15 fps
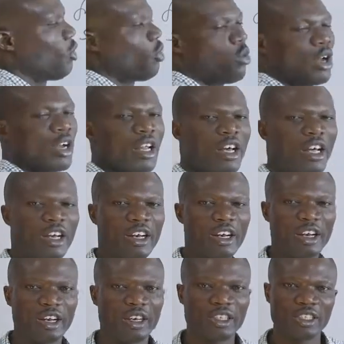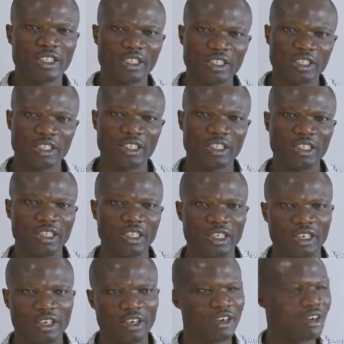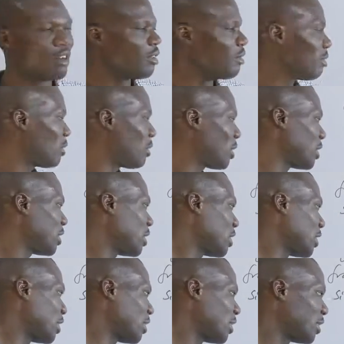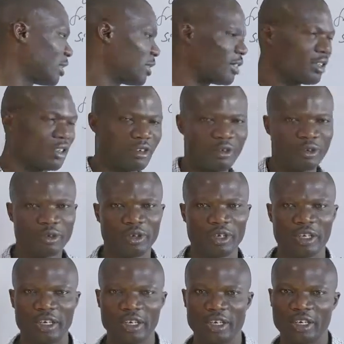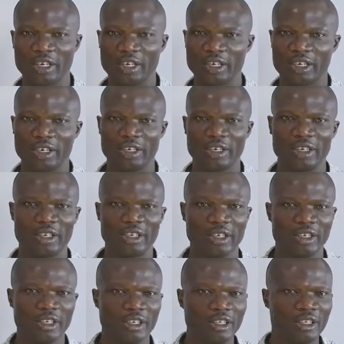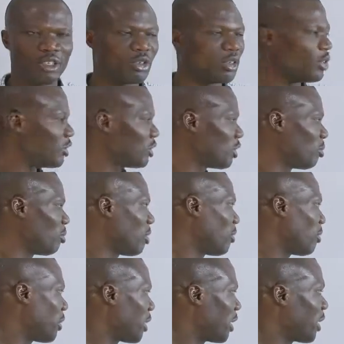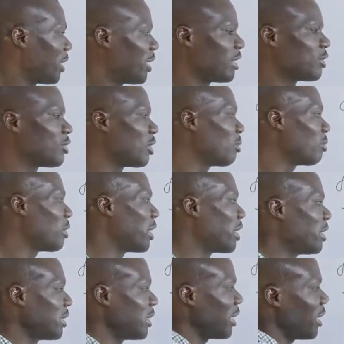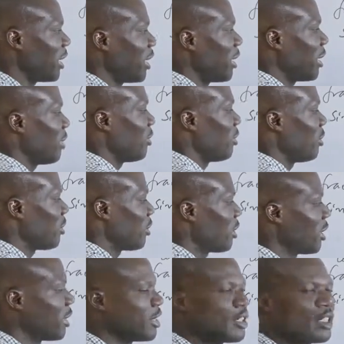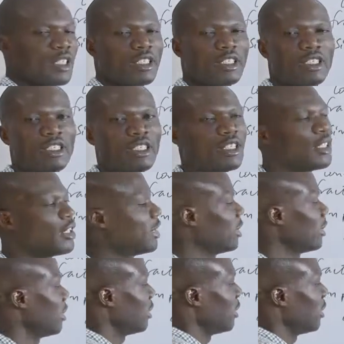160 over what? Over 100. So when you simplify this one by 10, you get 16